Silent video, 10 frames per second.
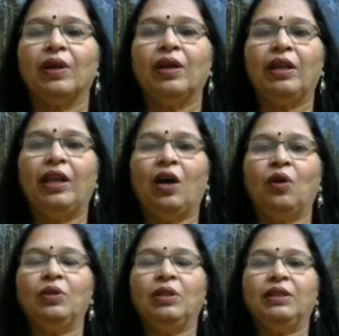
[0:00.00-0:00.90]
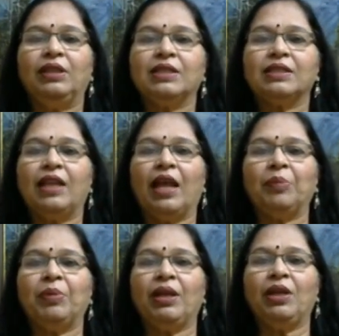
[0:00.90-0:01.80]
Now, this
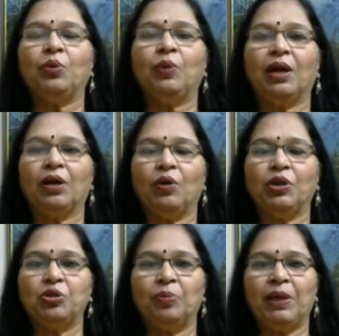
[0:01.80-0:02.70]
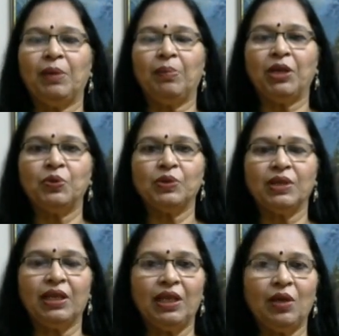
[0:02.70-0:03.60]
library you are going to build by using
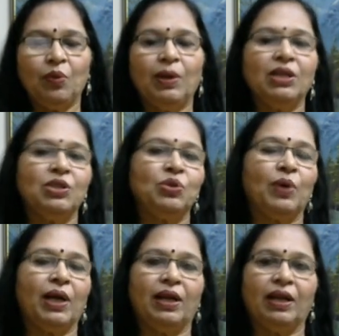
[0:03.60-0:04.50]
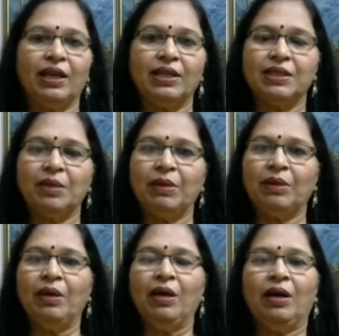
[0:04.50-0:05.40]
keywords. You can arrange them in
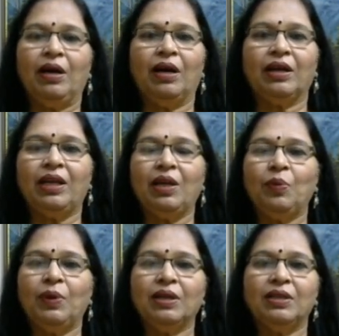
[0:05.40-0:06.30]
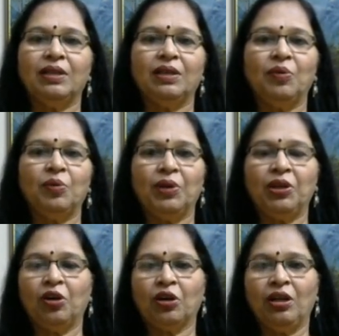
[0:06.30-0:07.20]
keyword,
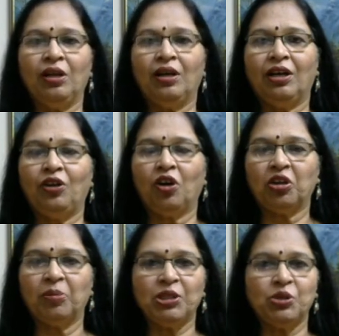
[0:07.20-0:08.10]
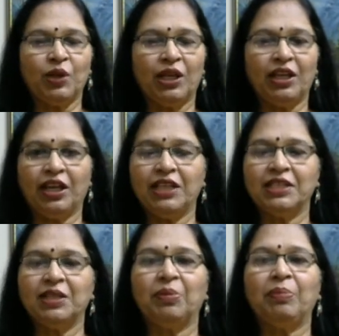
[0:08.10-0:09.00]
your documents, you can arrange
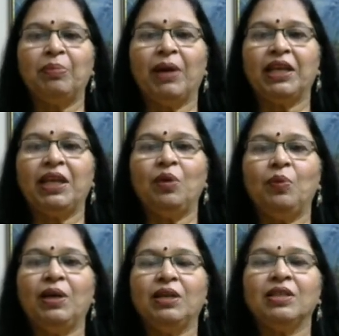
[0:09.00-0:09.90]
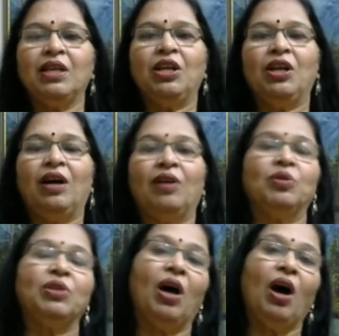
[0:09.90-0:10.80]
them by keywords.
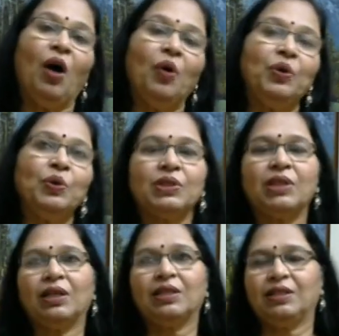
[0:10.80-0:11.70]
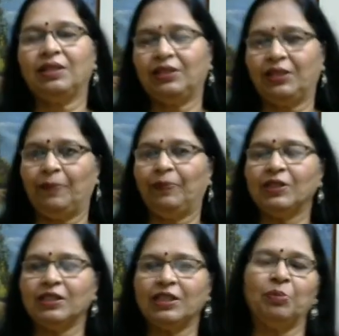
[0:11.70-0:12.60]
Now, how do you start searching? This
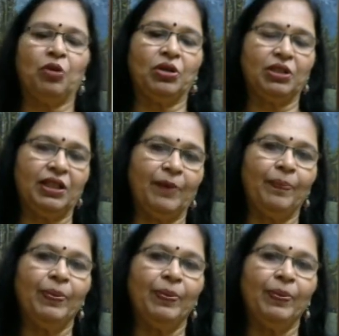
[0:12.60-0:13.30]
is an important thing.